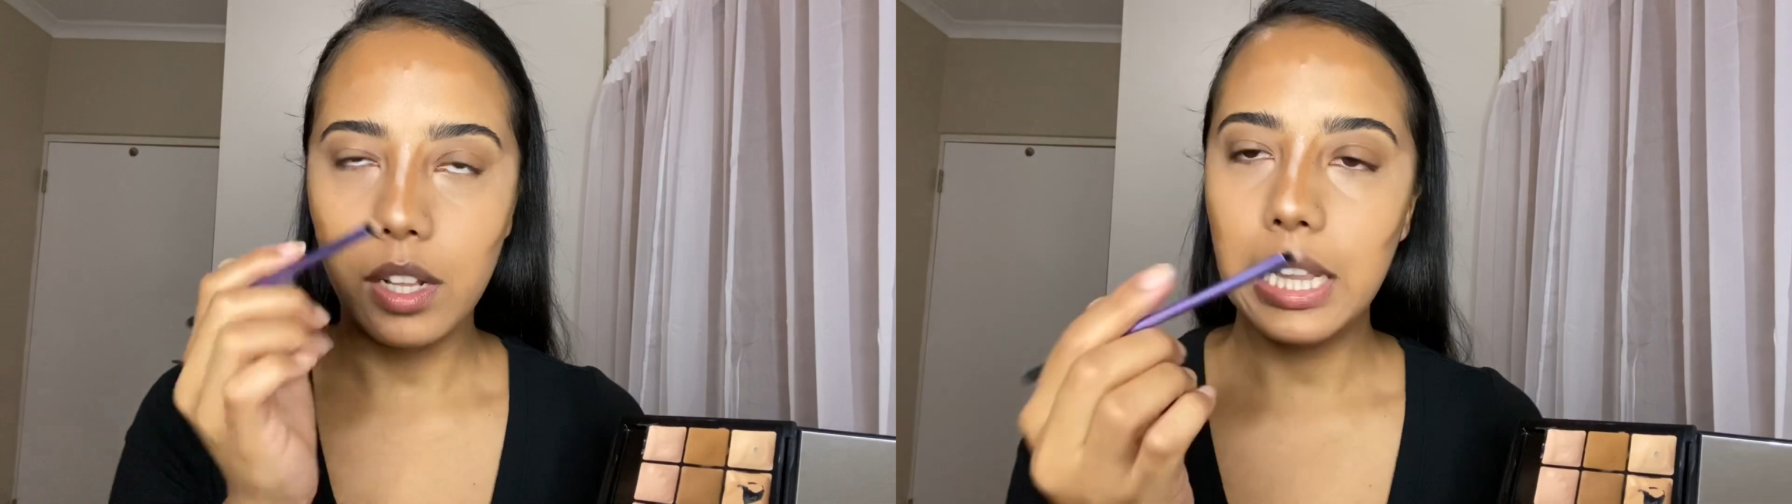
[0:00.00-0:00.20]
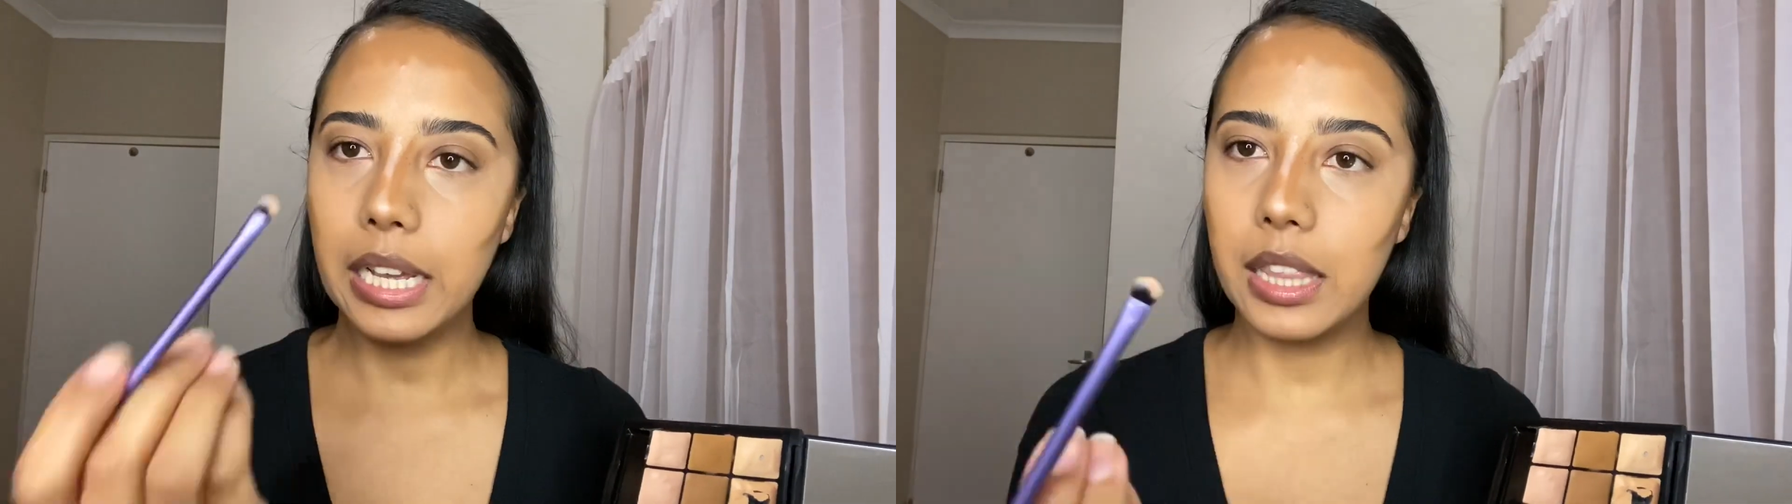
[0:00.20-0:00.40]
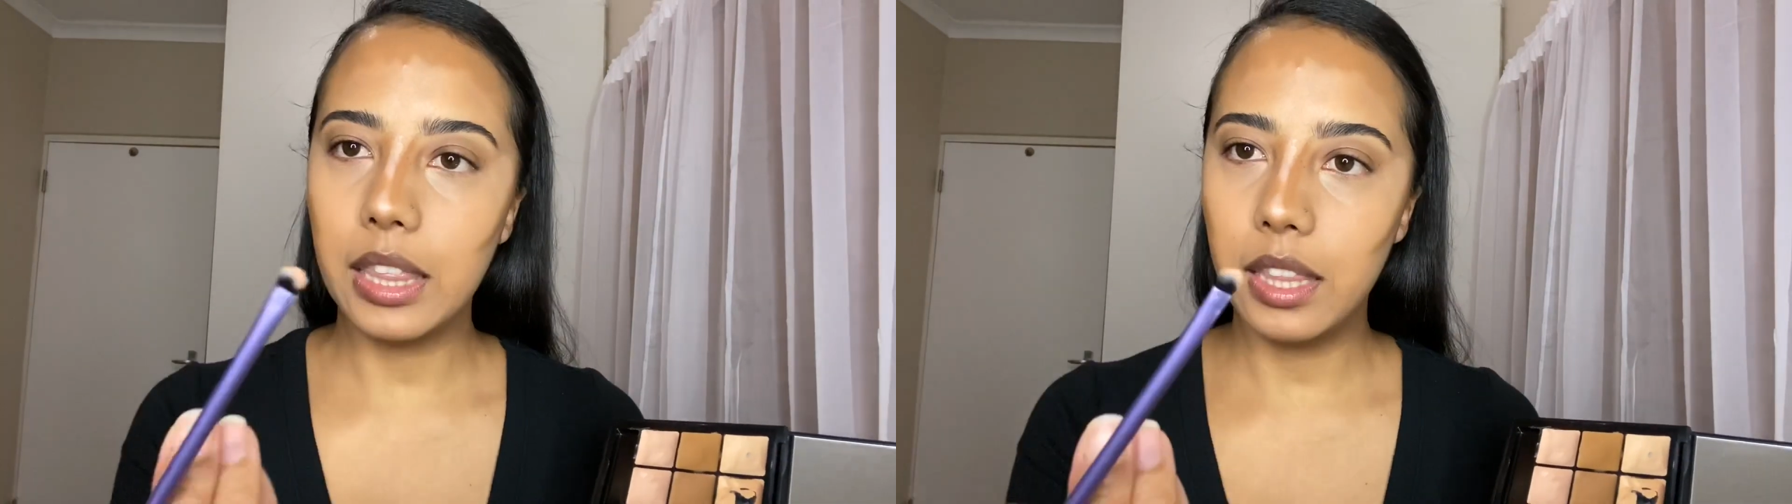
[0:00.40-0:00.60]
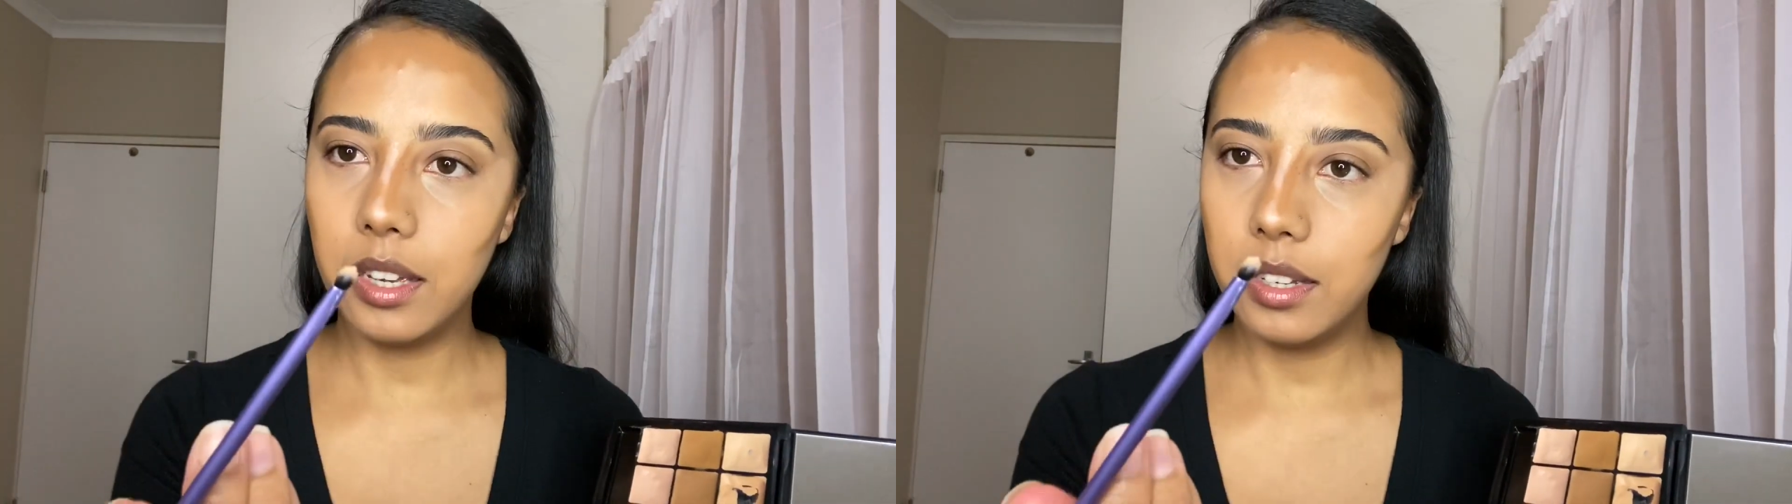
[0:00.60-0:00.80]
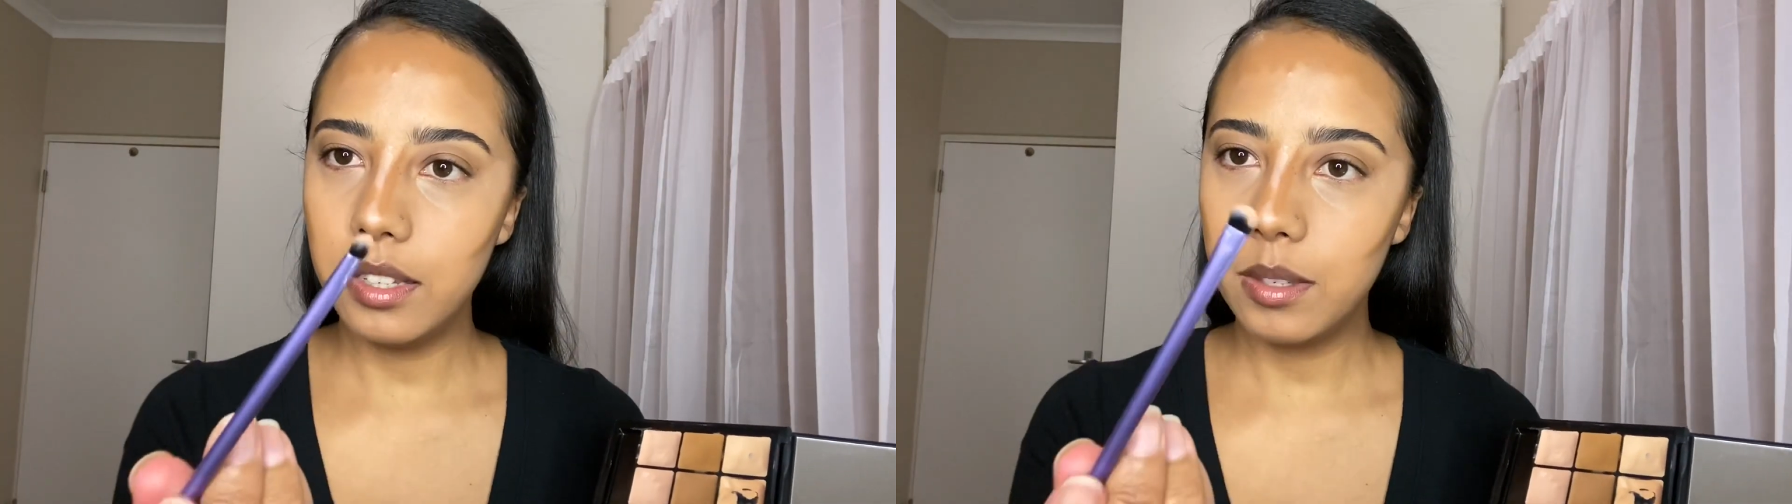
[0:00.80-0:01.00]
Like
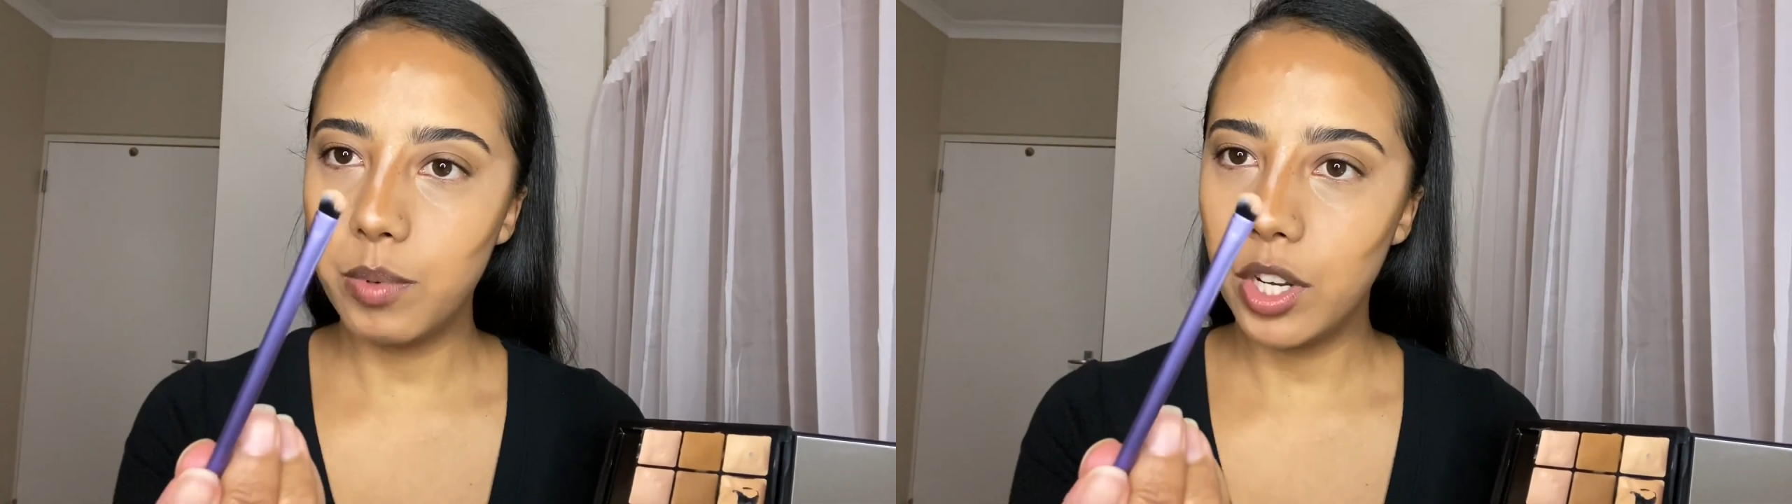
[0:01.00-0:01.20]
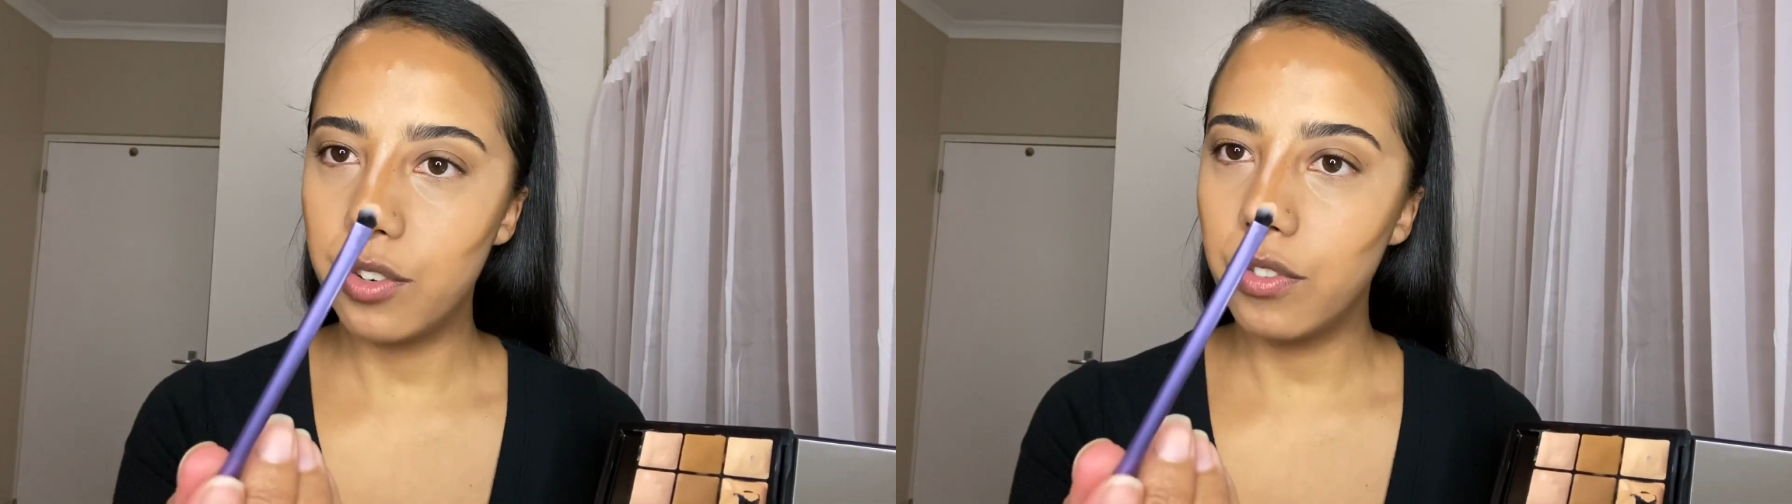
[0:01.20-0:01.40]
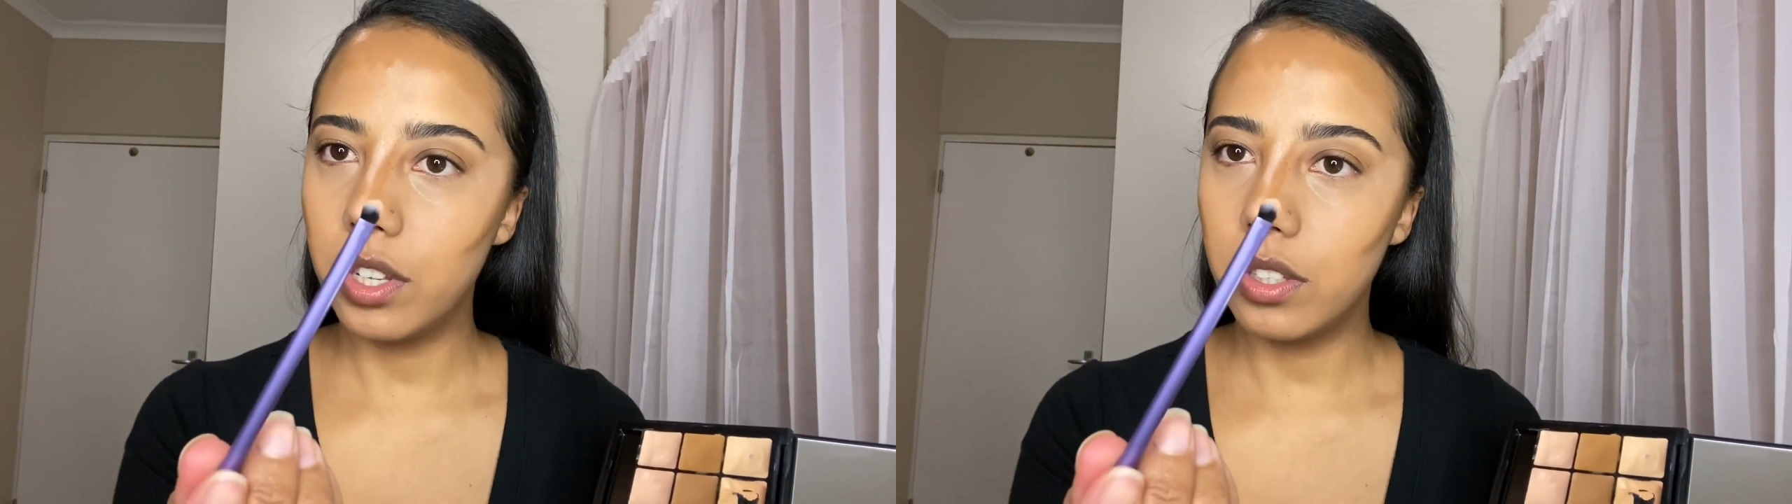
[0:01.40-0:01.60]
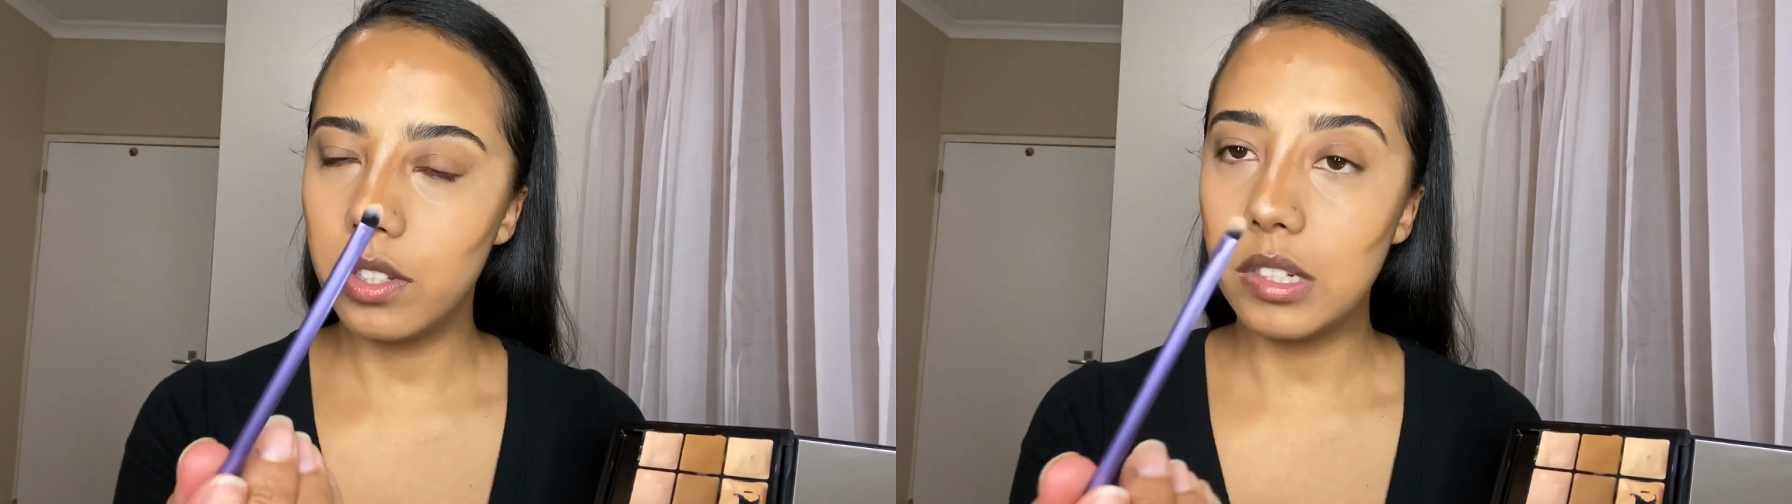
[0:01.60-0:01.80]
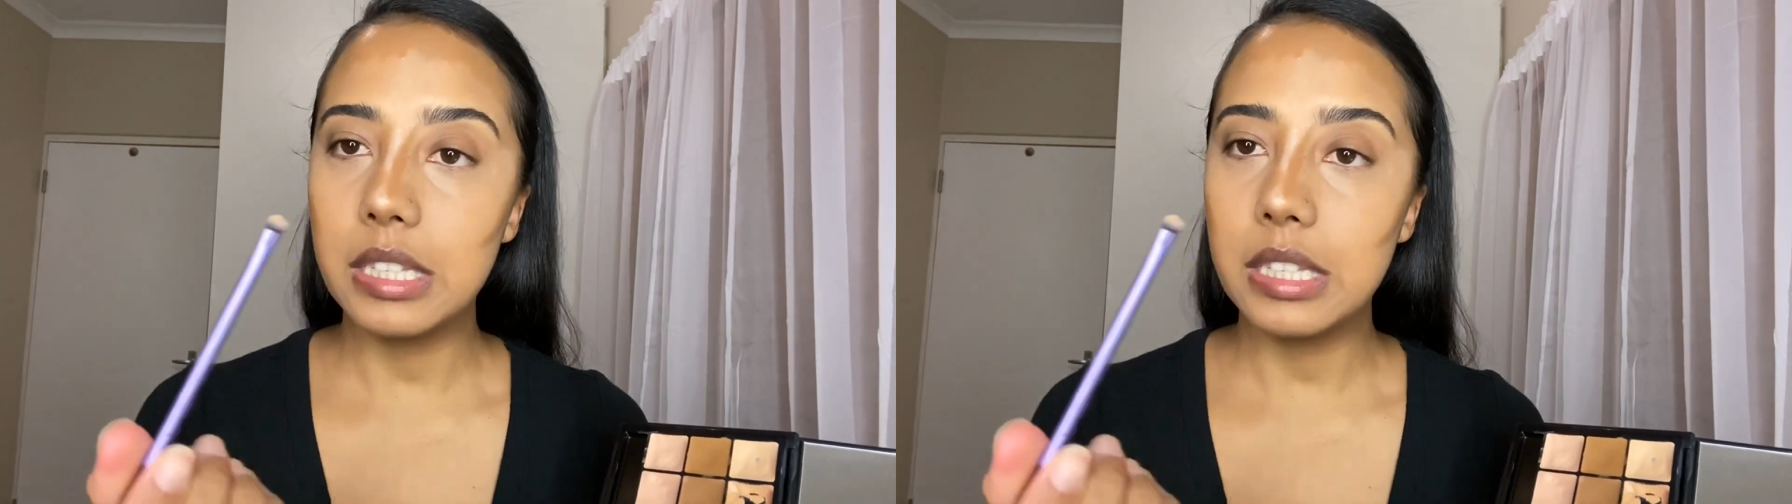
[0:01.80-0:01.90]
this brush, for instance,